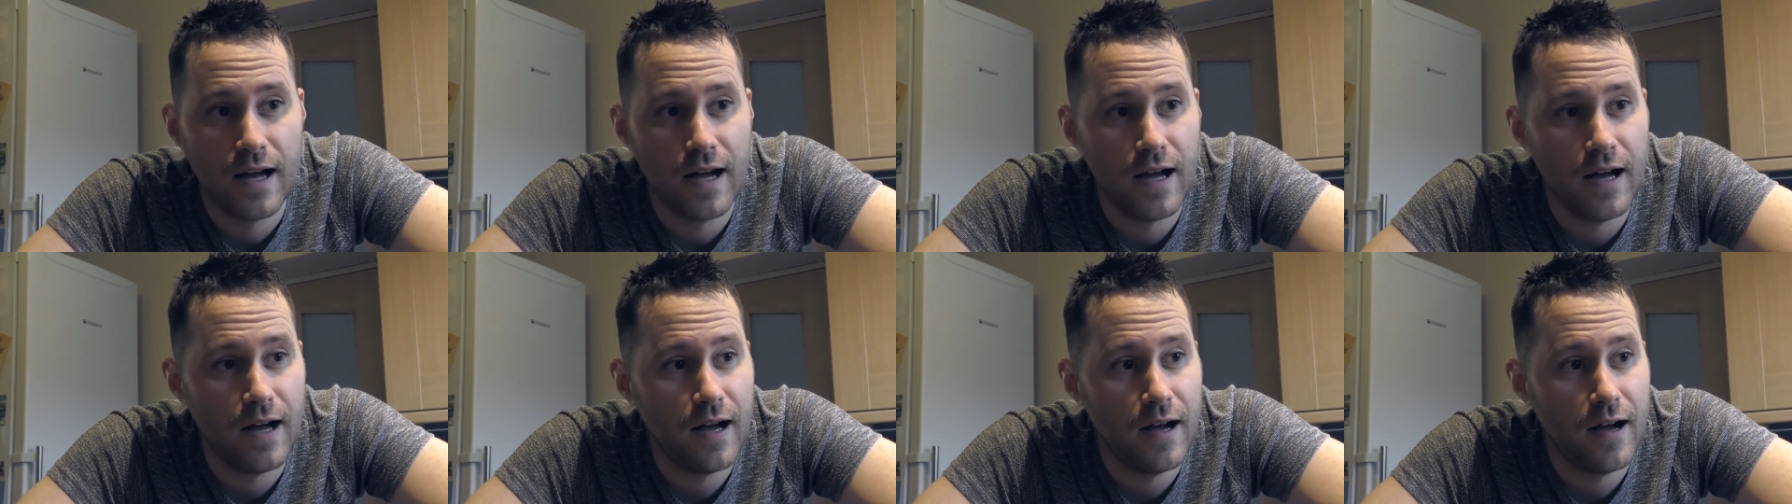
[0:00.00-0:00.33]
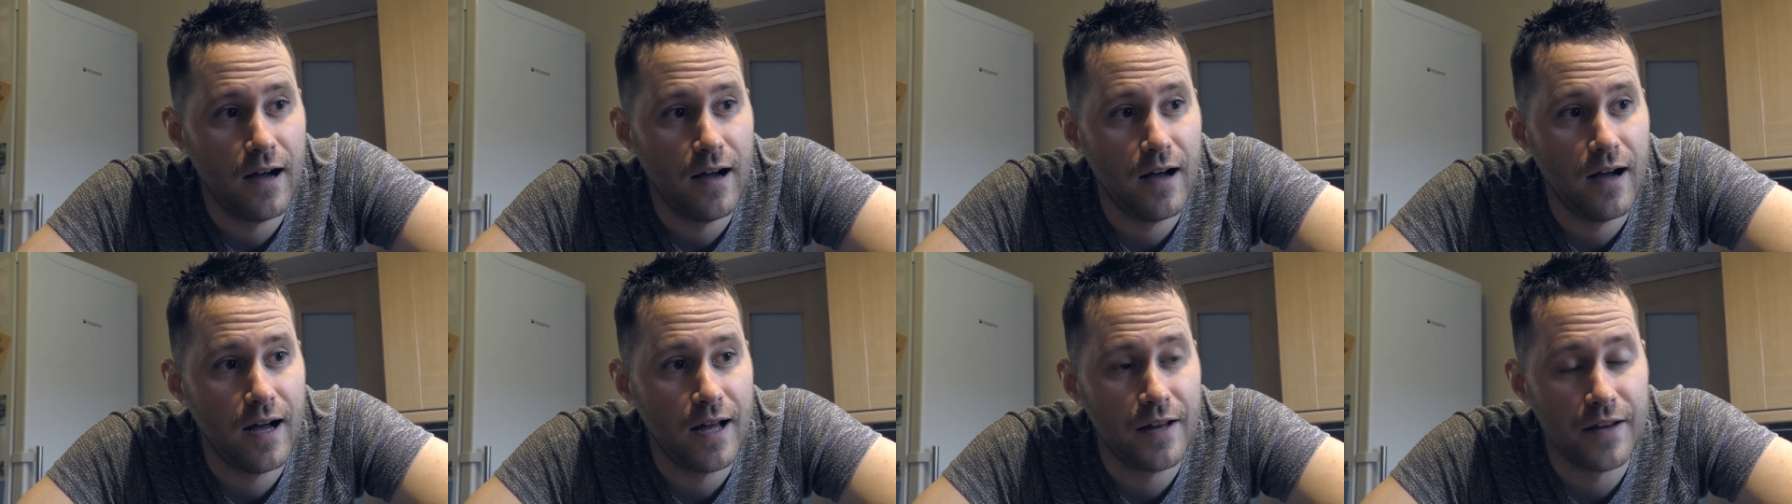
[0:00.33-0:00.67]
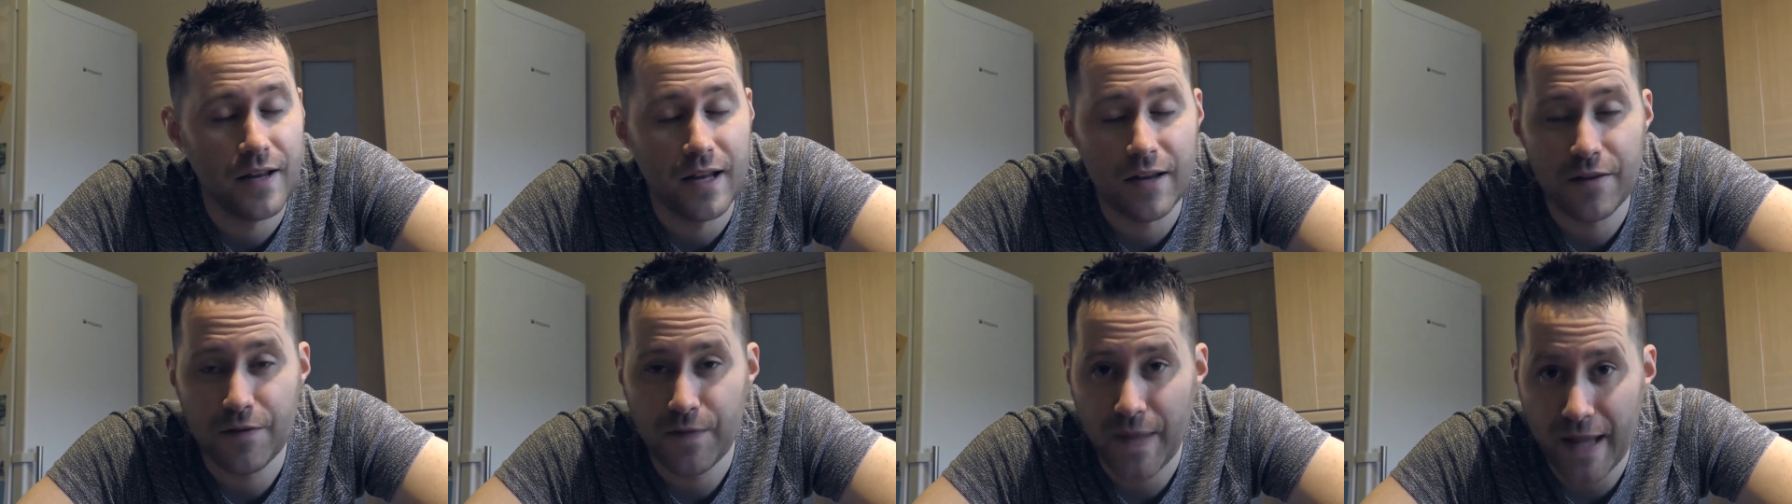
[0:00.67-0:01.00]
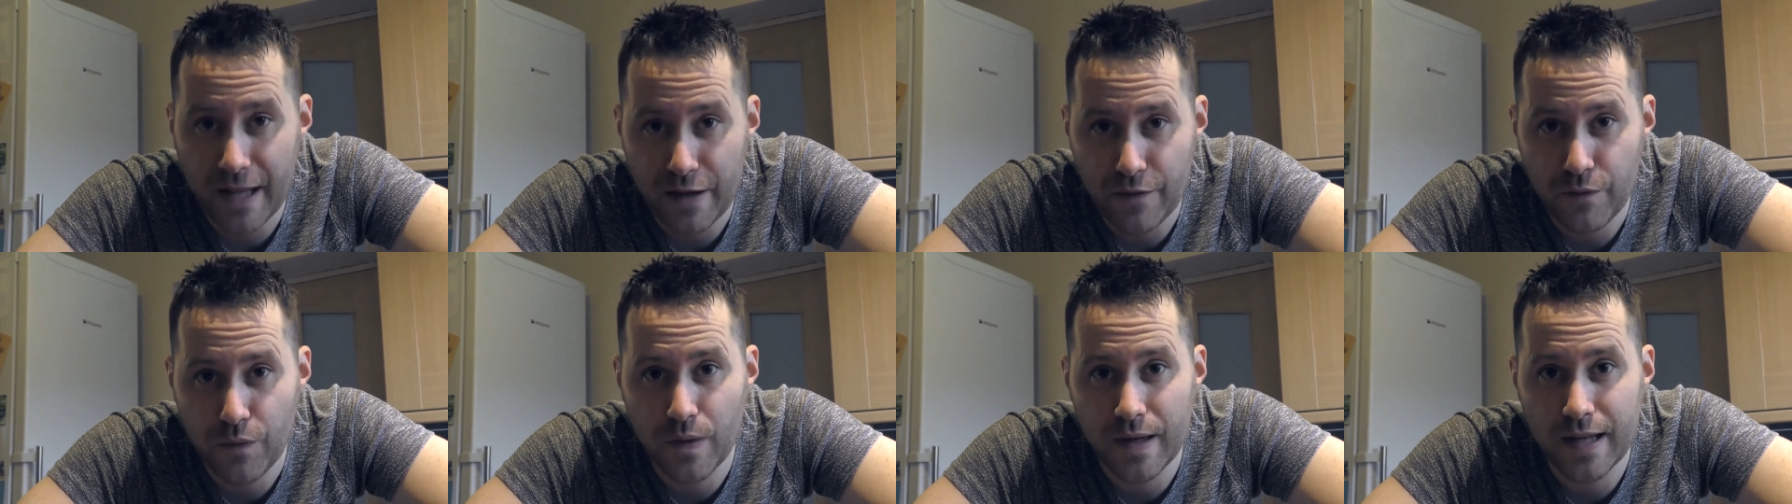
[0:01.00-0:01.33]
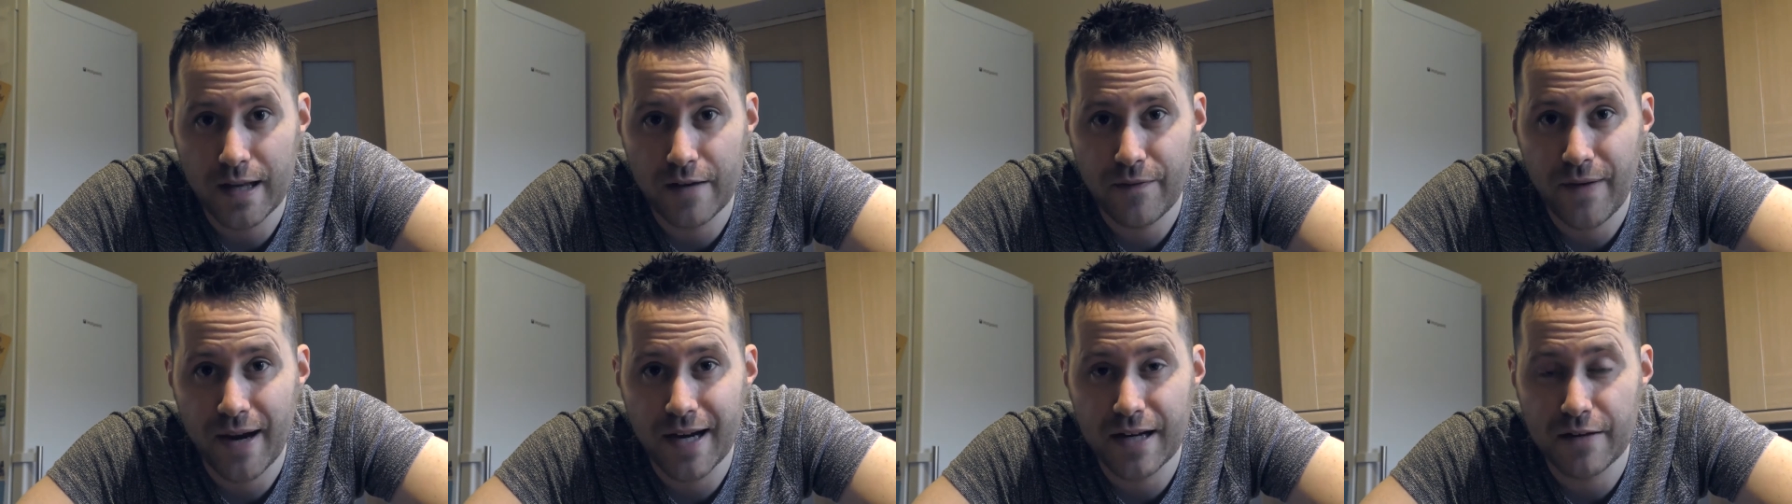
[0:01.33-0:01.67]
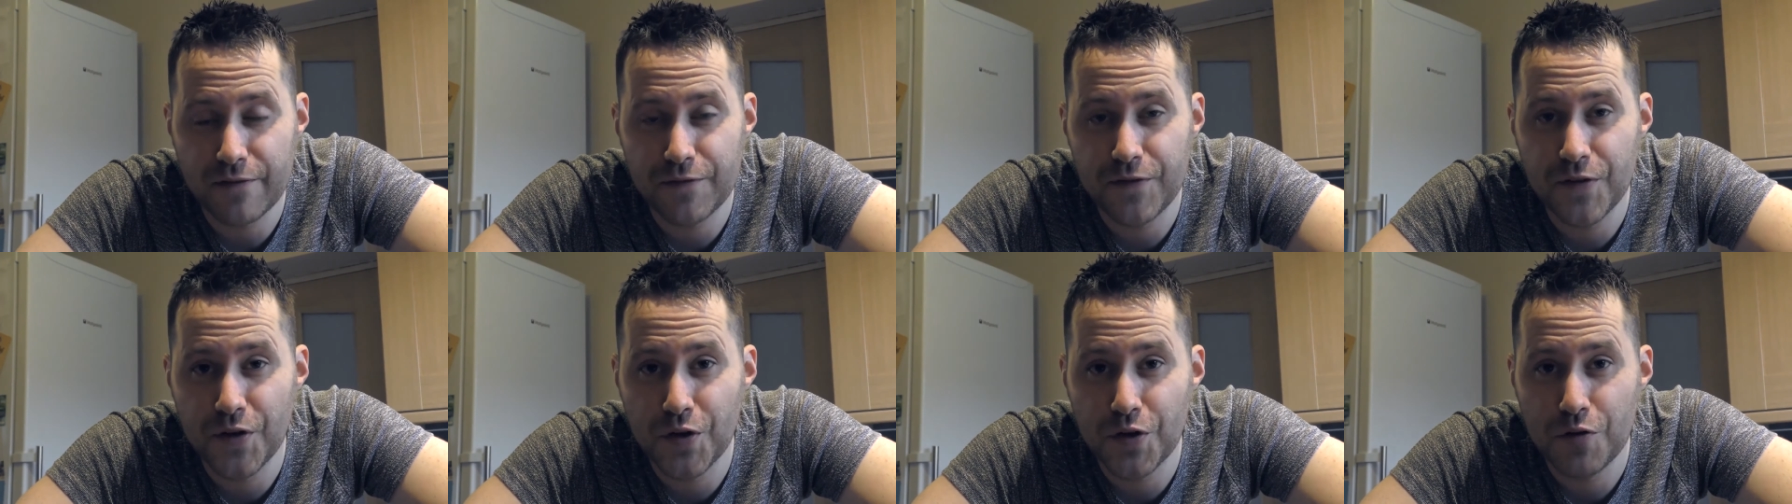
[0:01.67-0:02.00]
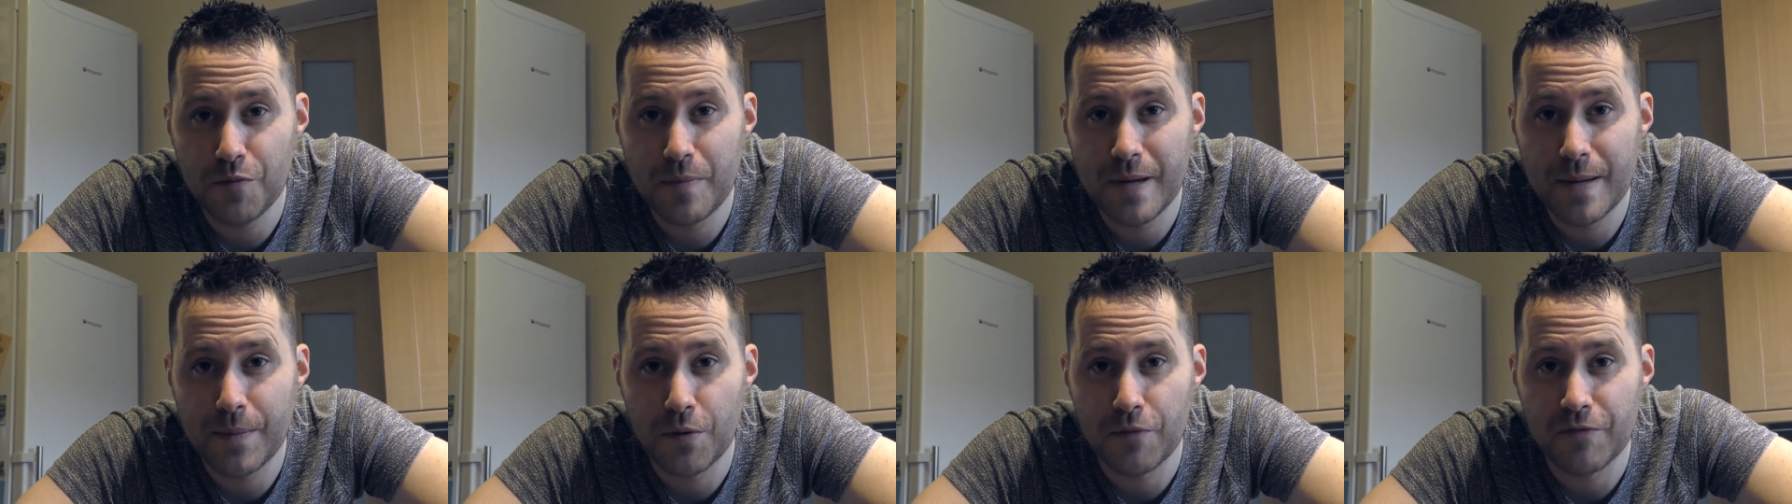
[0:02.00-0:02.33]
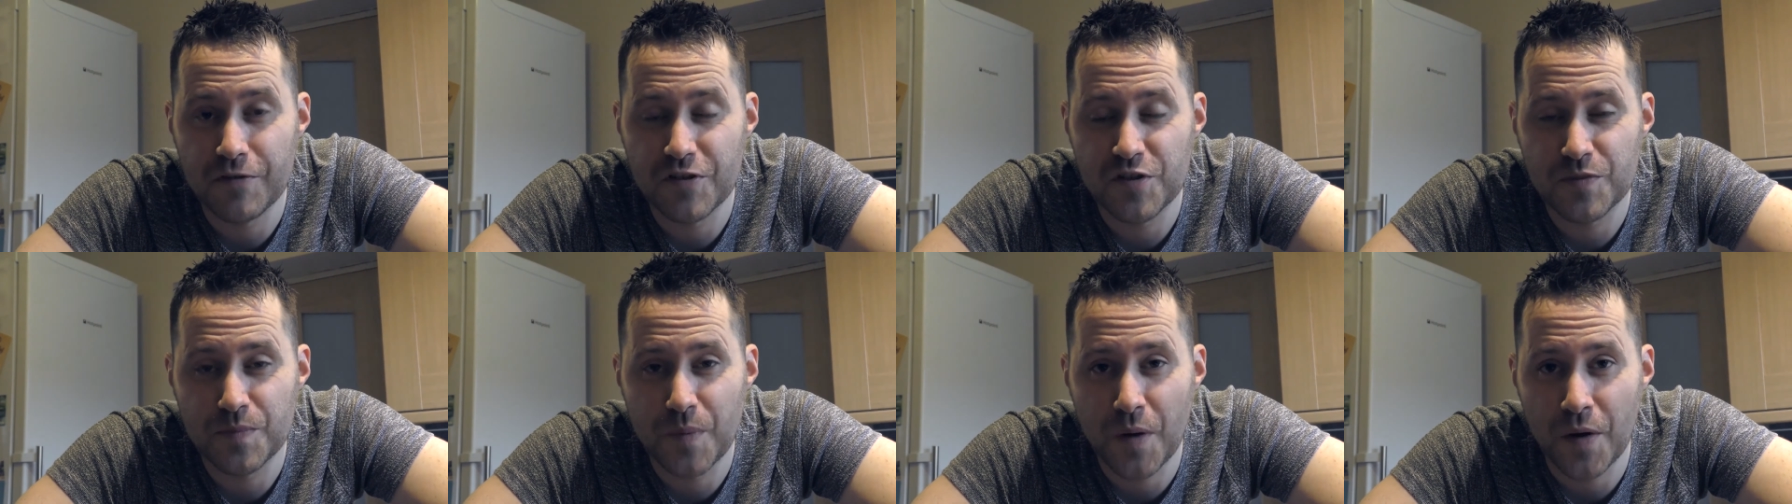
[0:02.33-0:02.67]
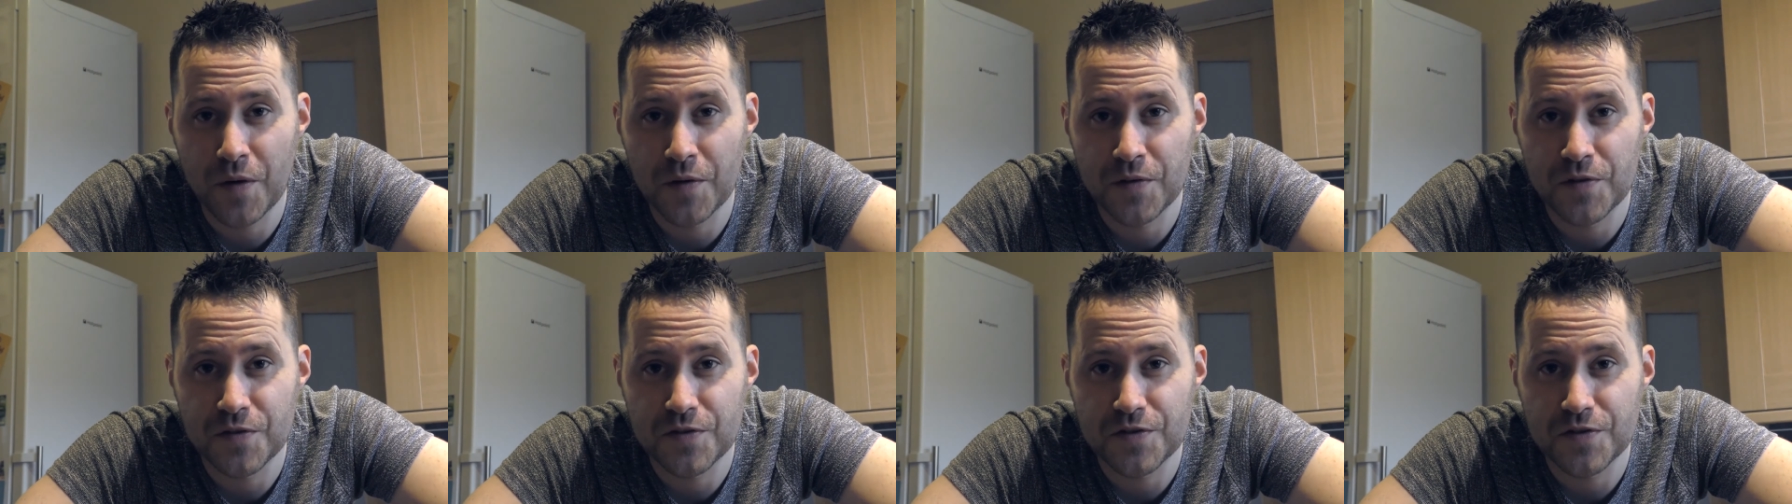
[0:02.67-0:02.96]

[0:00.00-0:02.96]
Uh, and, and, thankfully I've had a few people respond,